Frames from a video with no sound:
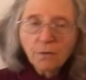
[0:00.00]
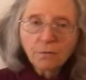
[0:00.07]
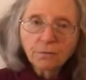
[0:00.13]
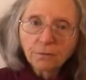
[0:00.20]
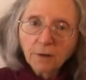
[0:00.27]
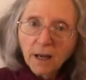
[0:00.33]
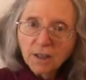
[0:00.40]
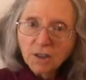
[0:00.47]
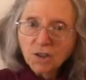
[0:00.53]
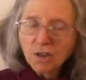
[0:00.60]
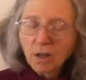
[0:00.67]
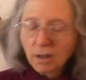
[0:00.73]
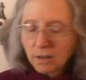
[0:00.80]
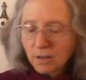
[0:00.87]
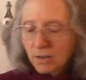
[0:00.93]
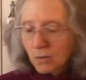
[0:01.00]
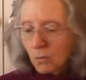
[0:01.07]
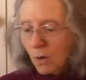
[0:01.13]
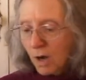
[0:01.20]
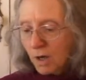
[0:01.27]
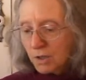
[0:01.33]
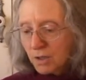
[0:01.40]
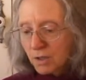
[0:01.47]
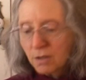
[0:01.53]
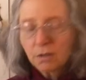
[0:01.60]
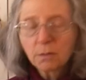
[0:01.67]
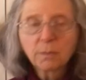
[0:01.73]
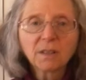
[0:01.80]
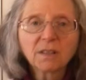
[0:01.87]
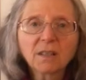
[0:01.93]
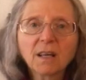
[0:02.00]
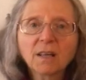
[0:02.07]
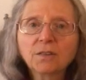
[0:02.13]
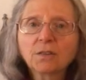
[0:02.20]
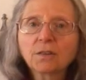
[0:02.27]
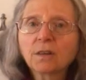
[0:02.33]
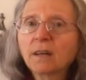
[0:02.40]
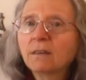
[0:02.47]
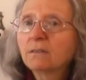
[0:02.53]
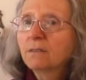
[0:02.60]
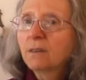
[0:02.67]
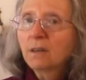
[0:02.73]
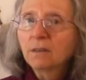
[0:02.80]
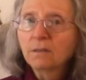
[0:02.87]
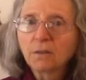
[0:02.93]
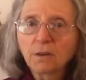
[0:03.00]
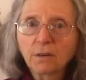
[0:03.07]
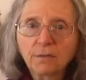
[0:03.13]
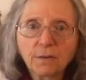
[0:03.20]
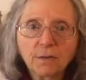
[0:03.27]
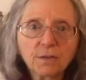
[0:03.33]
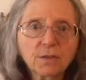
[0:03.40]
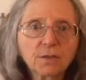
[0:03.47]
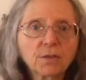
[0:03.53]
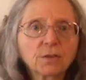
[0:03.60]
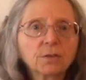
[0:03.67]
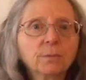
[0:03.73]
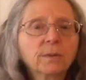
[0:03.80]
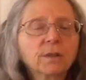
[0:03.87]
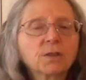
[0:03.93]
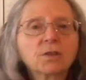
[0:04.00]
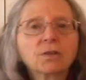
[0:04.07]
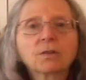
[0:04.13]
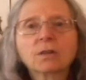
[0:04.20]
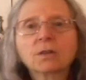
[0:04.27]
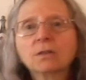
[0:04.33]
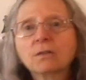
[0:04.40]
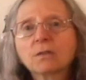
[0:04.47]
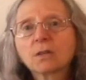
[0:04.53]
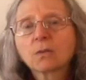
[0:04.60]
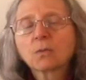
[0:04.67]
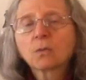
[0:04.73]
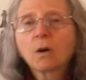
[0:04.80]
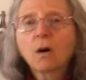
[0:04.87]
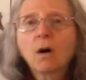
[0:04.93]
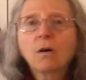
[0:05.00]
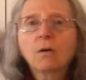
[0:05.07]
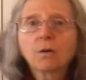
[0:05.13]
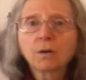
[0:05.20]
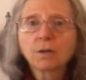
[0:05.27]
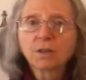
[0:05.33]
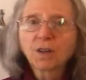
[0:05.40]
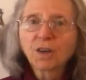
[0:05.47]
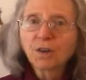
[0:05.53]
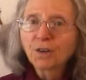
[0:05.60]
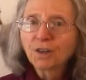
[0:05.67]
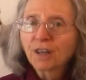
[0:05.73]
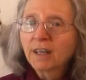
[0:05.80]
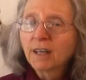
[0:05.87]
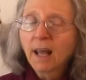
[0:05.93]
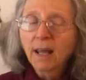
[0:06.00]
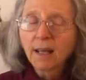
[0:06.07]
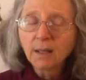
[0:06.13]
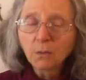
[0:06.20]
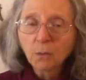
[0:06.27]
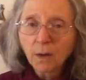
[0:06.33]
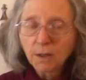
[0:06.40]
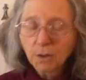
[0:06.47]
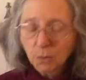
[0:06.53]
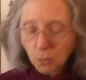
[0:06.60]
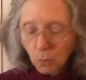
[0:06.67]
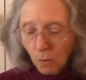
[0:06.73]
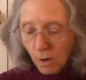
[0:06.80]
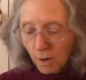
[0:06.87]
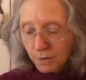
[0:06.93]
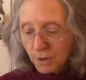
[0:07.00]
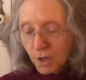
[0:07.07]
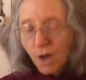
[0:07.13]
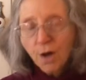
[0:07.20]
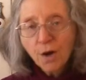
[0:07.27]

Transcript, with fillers: Fresh yellow squash is going to be tender and very, very versatile because you can use it raw or you can cook it any way you want.